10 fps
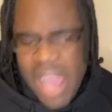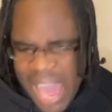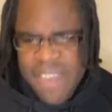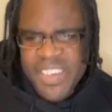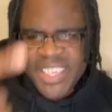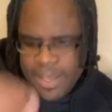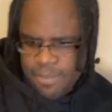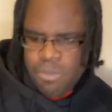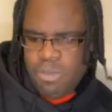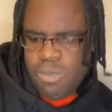And if
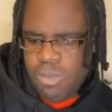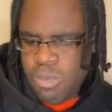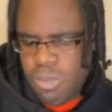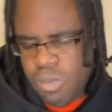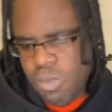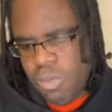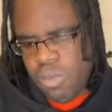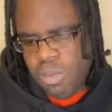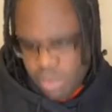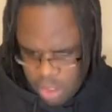it's
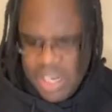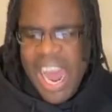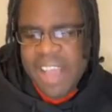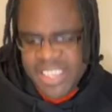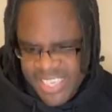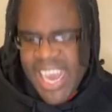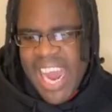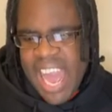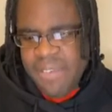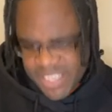live, stay
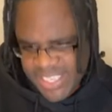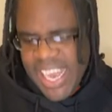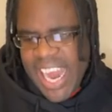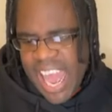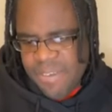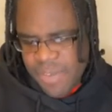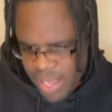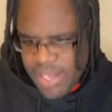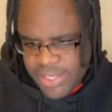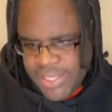alive, stay alive.
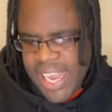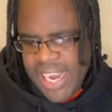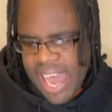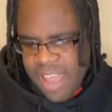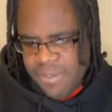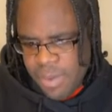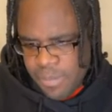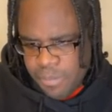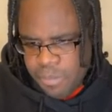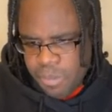Stay live.
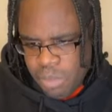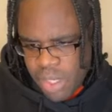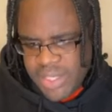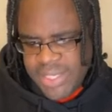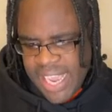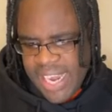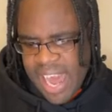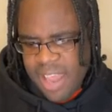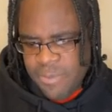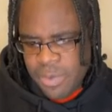Stay
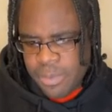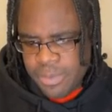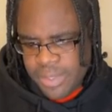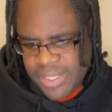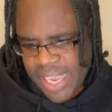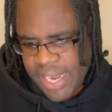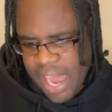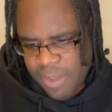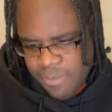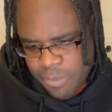live. Stay
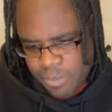live.